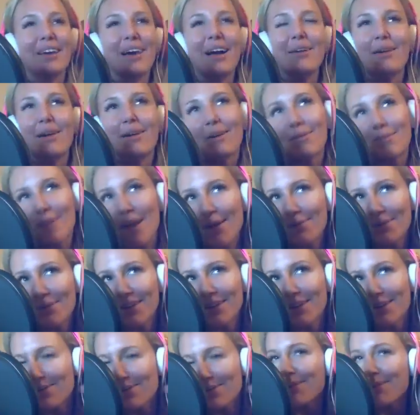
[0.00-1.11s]
and I'm happy
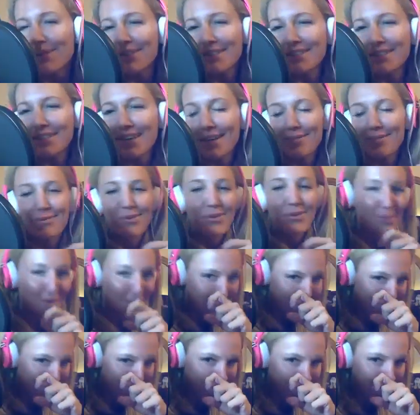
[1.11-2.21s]
to take him through a wealth
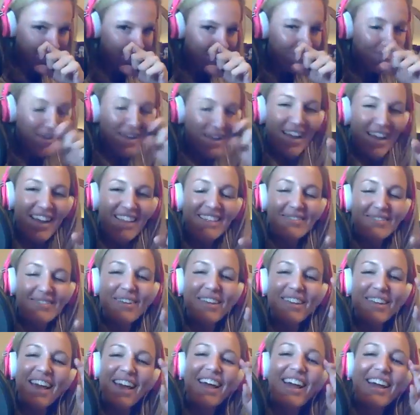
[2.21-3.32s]
session, but
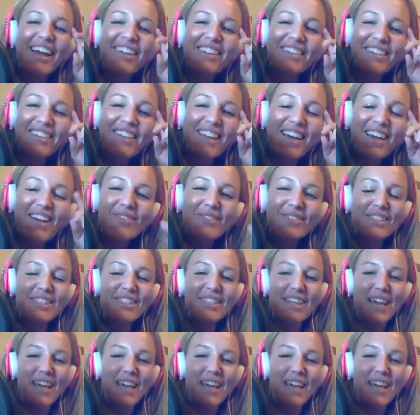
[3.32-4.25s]
something that just